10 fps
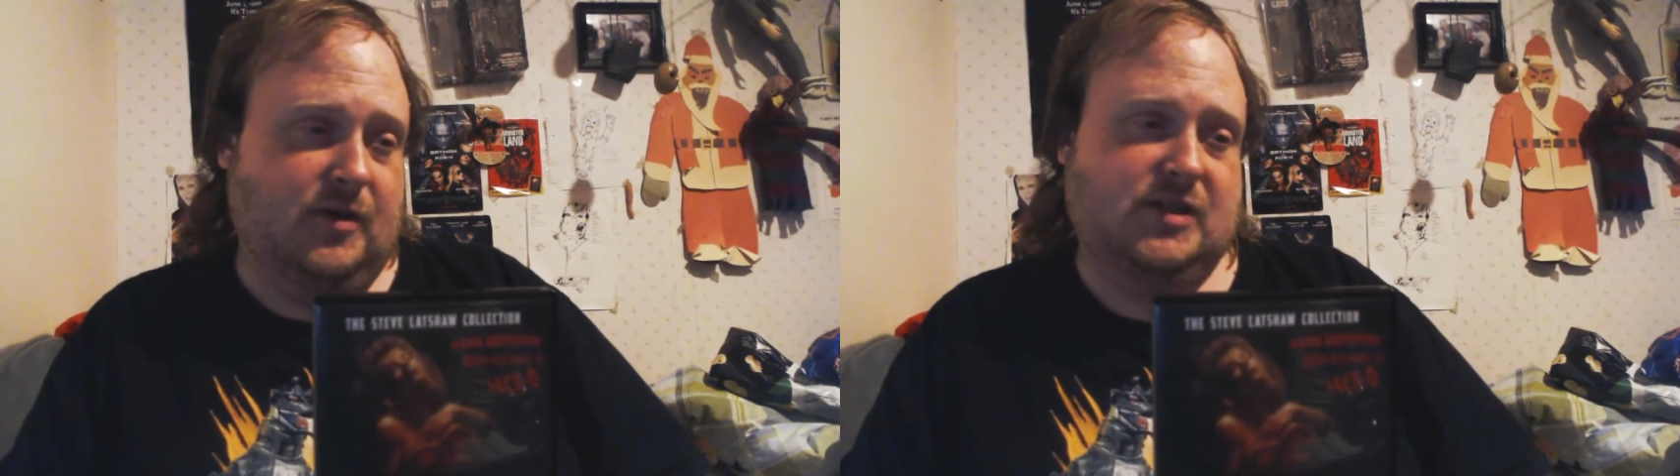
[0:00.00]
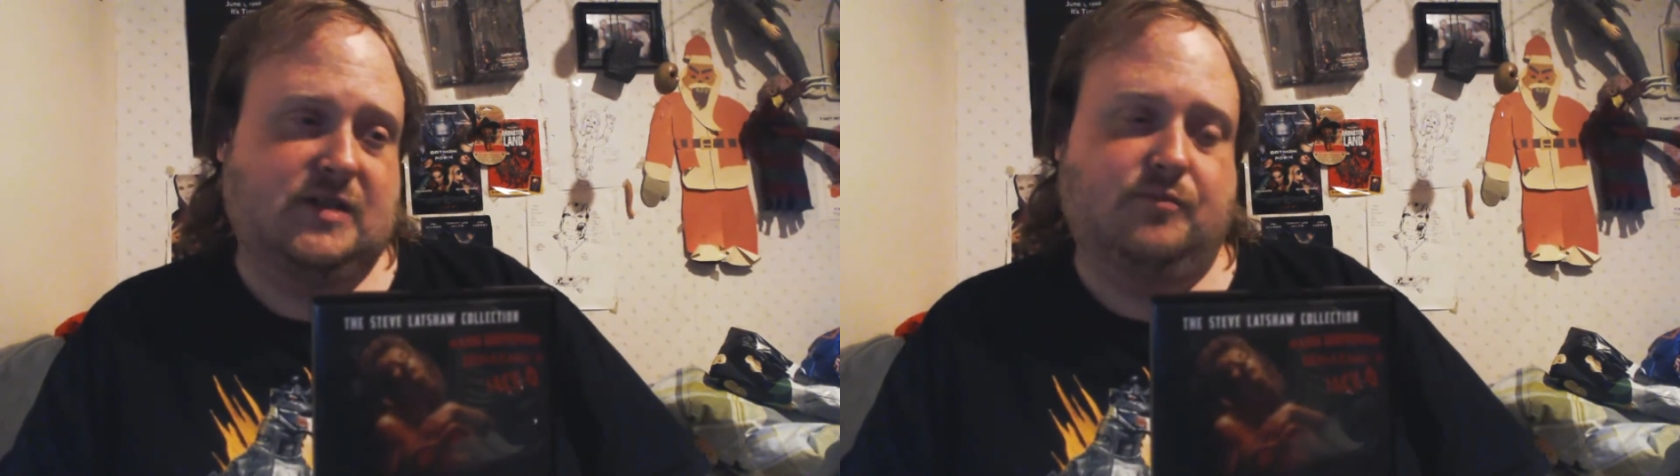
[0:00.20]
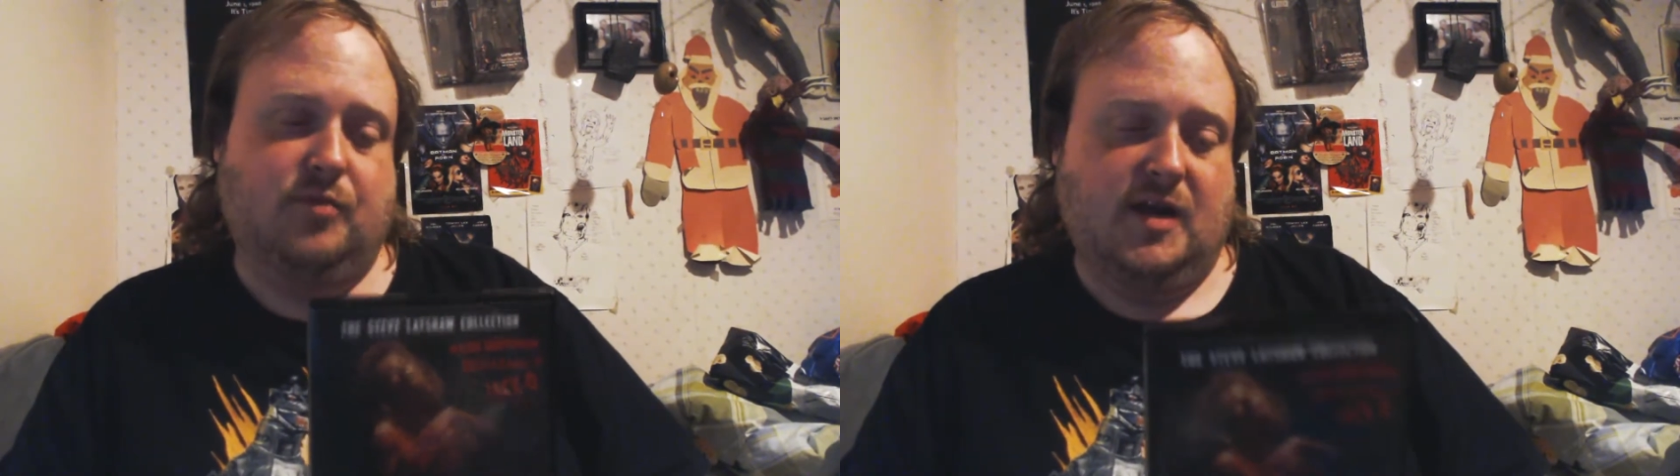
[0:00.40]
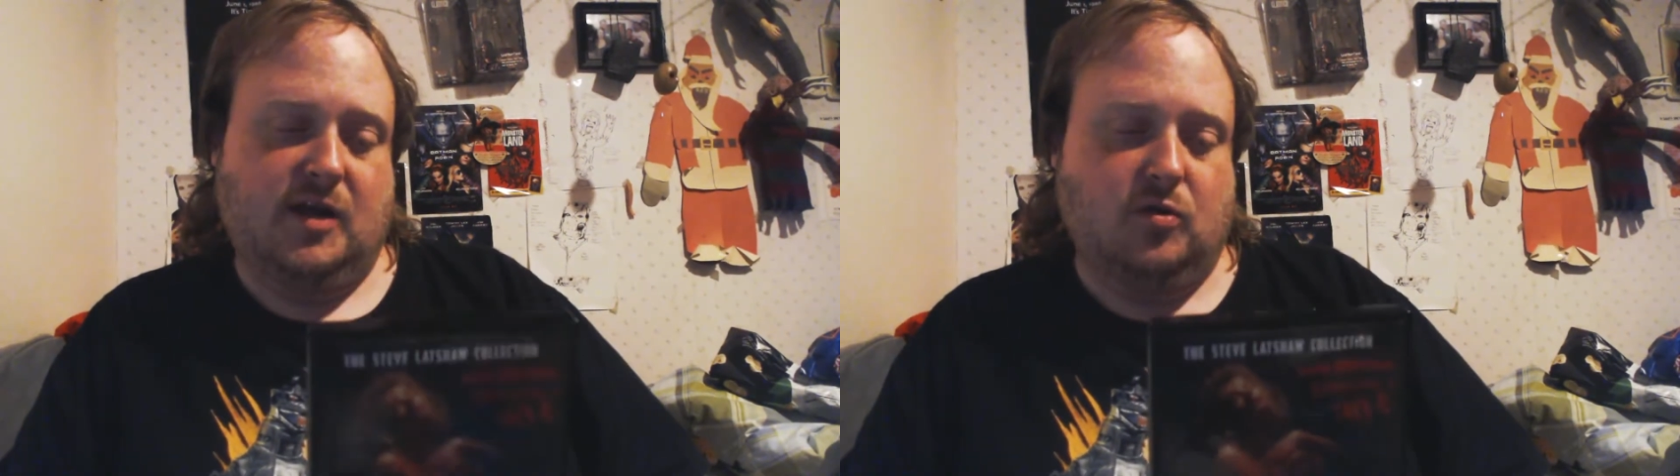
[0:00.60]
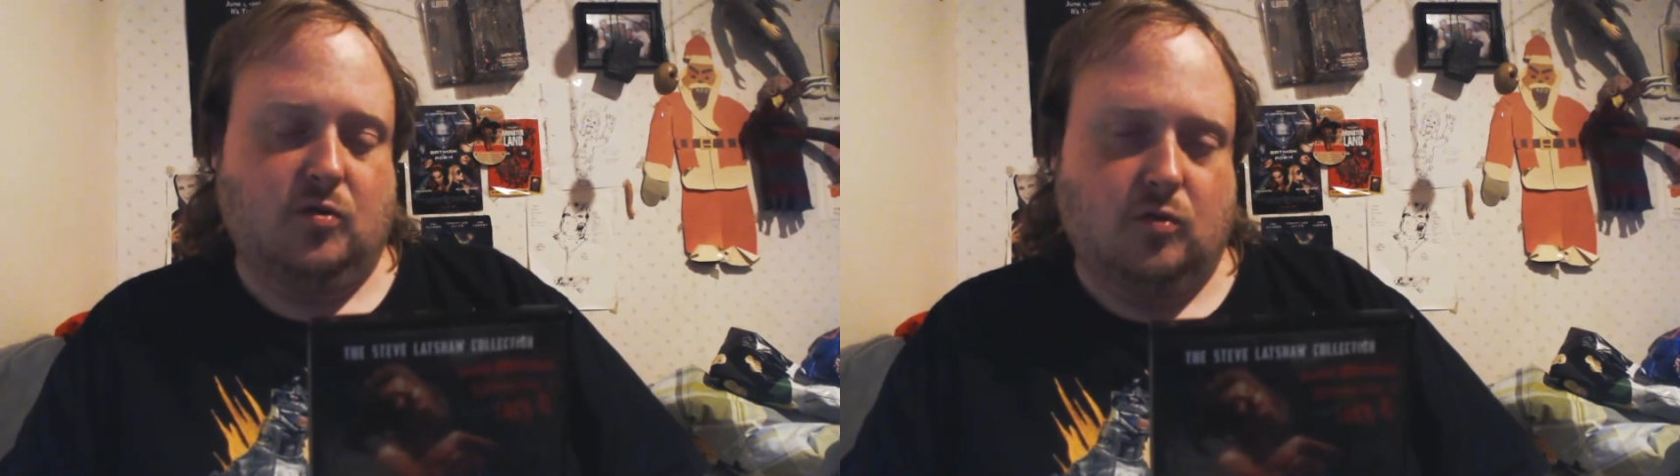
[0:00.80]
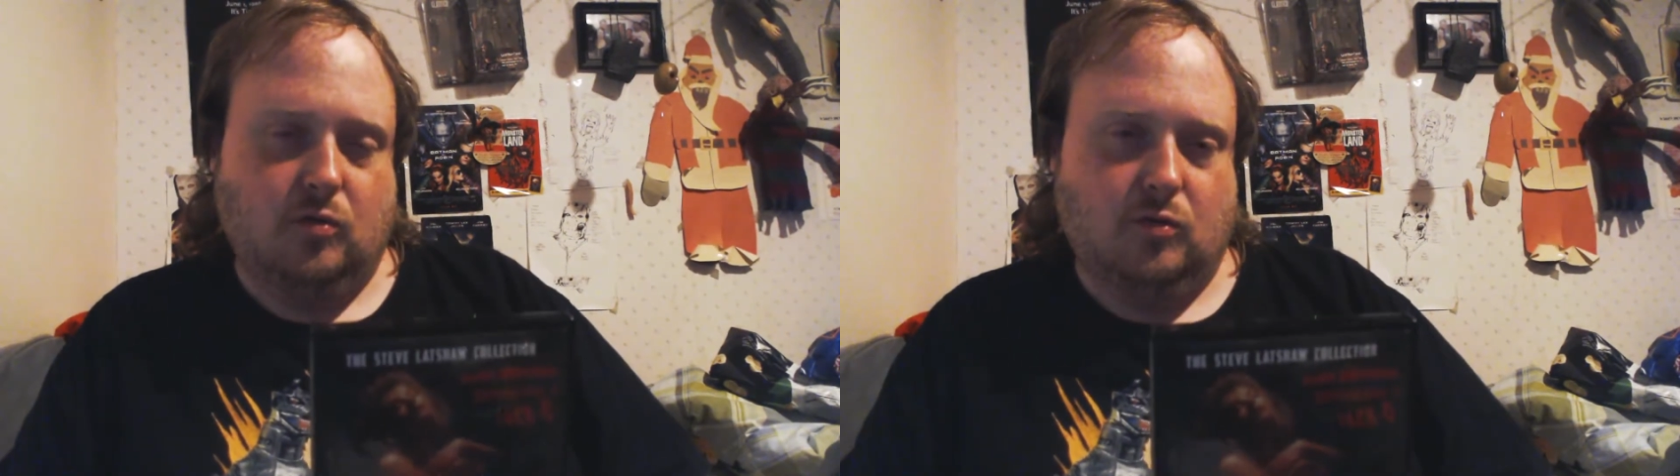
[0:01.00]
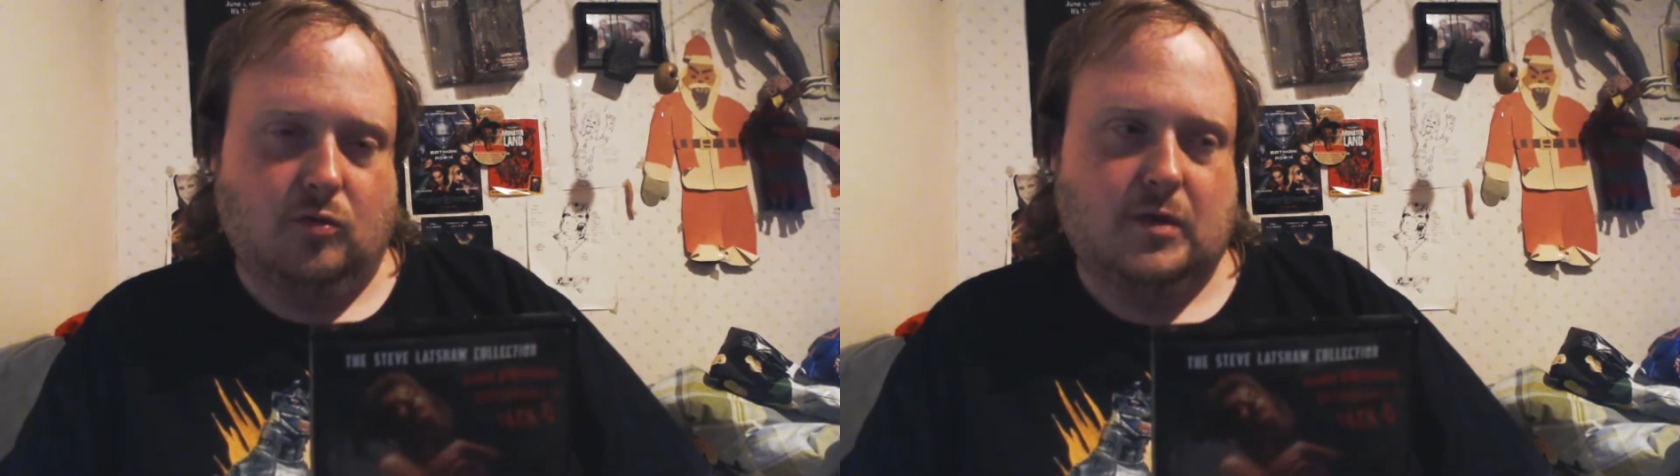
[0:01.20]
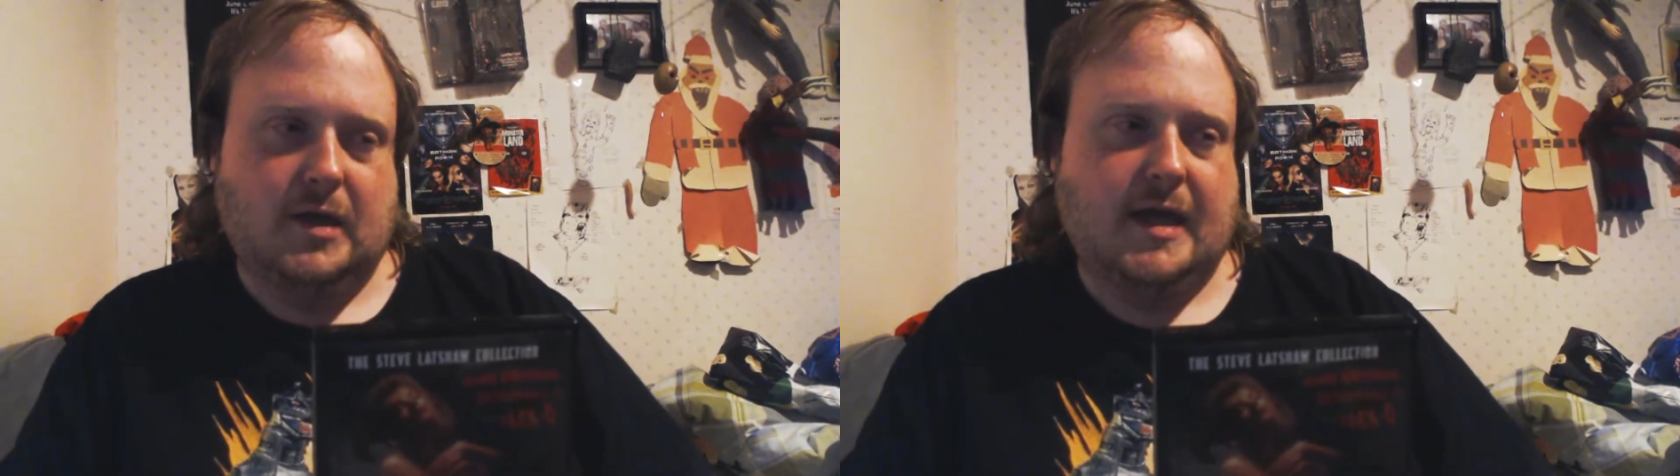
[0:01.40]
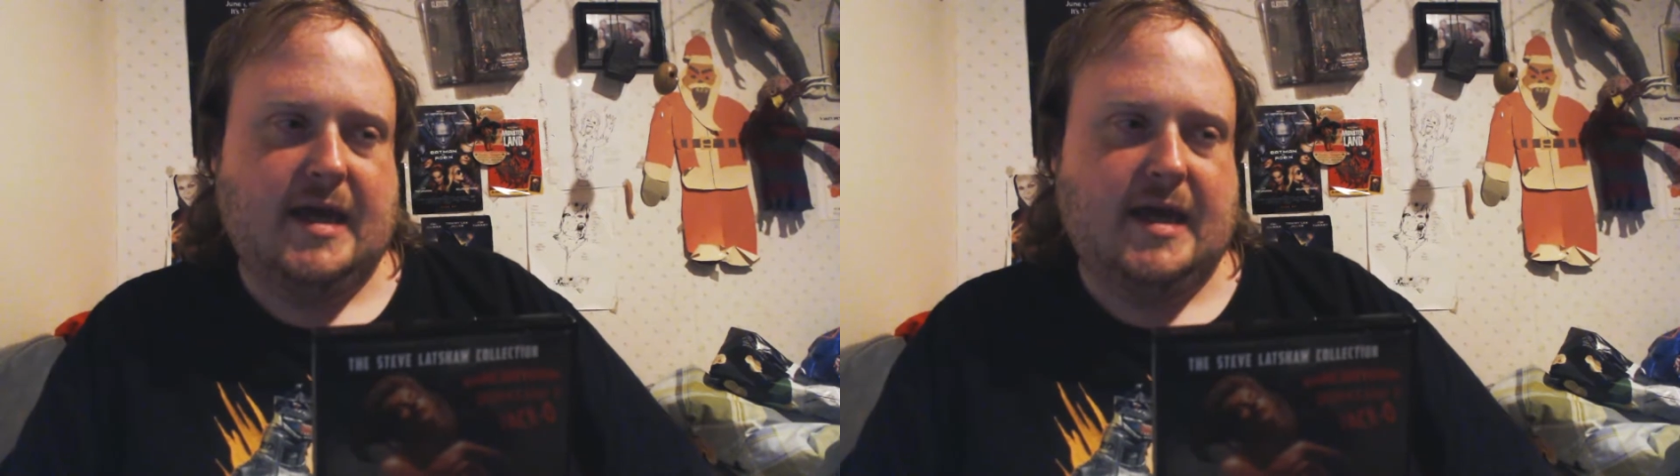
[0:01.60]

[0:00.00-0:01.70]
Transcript: looks pretty cool.